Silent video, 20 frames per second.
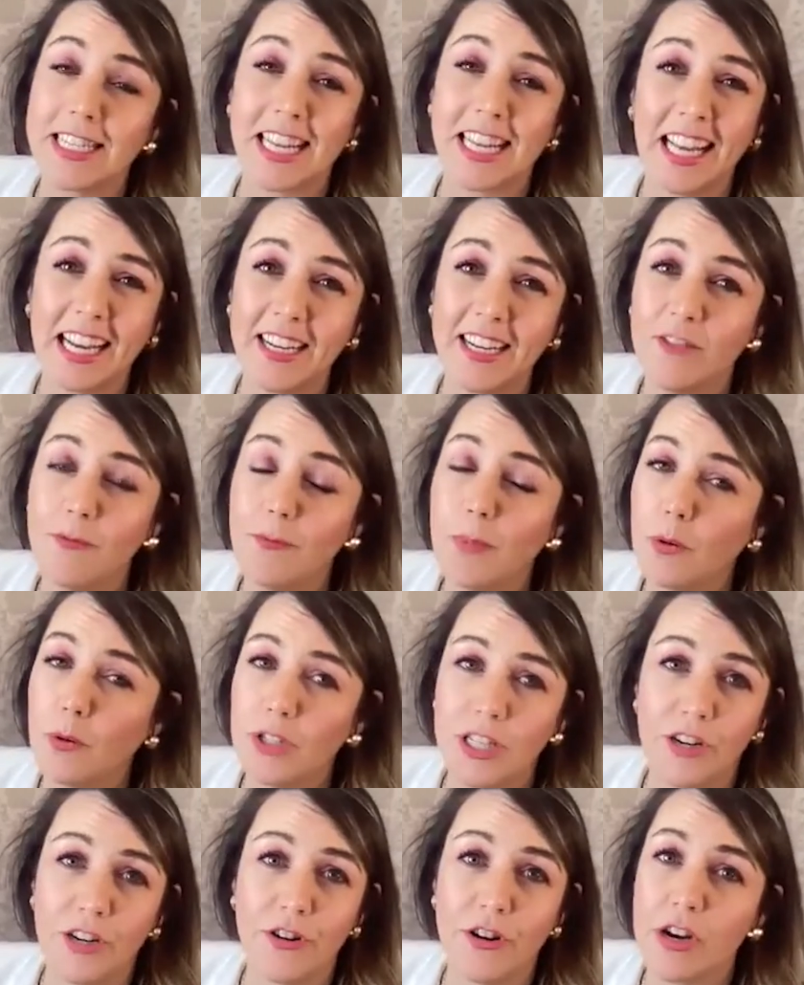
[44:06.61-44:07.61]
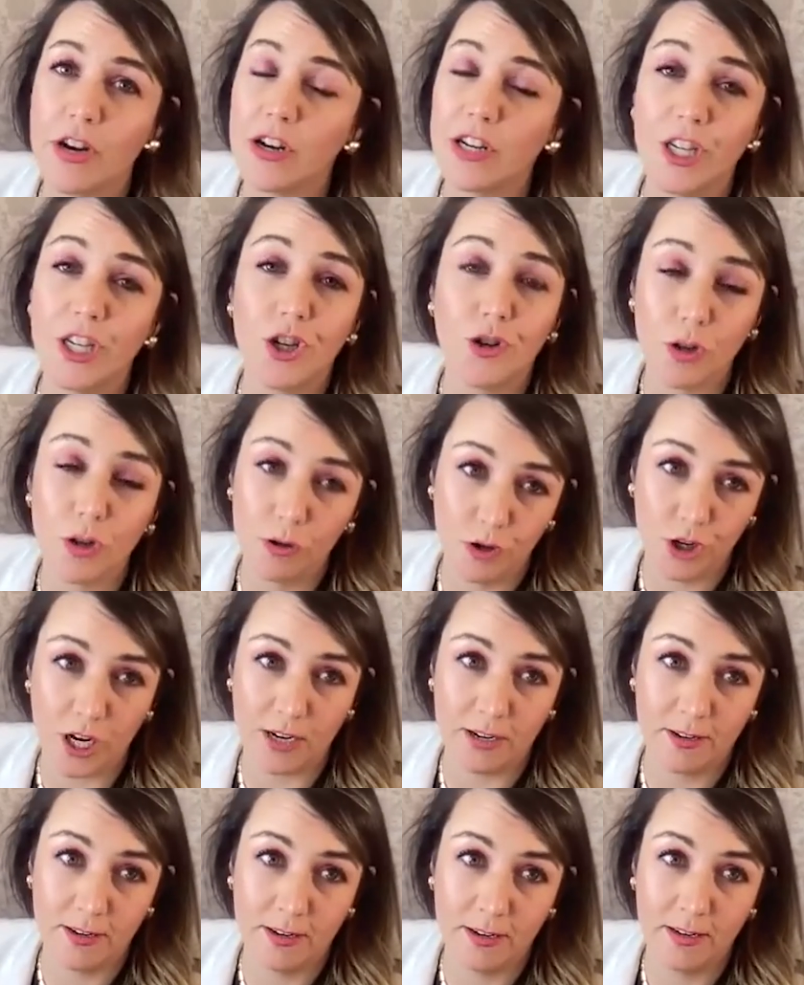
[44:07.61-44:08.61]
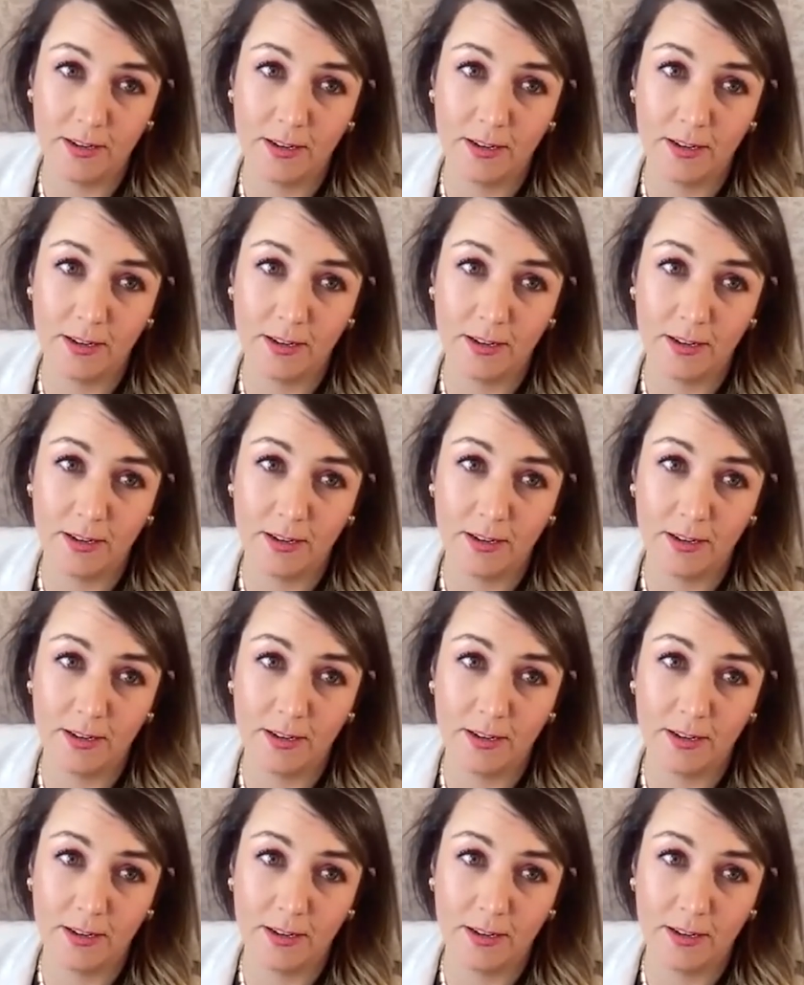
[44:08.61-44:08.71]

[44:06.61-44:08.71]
selective posterior intrusion,